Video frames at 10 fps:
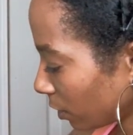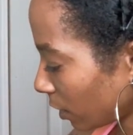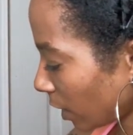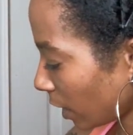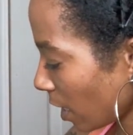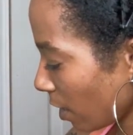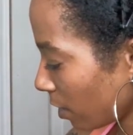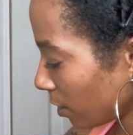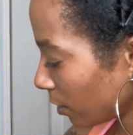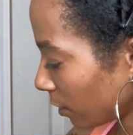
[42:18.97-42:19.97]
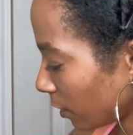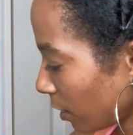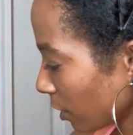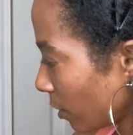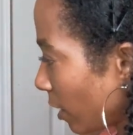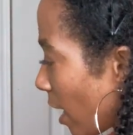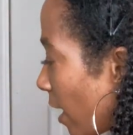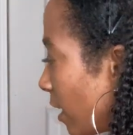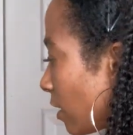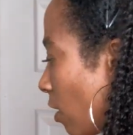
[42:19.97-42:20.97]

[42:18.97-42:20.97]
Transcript: See? Look, you guys.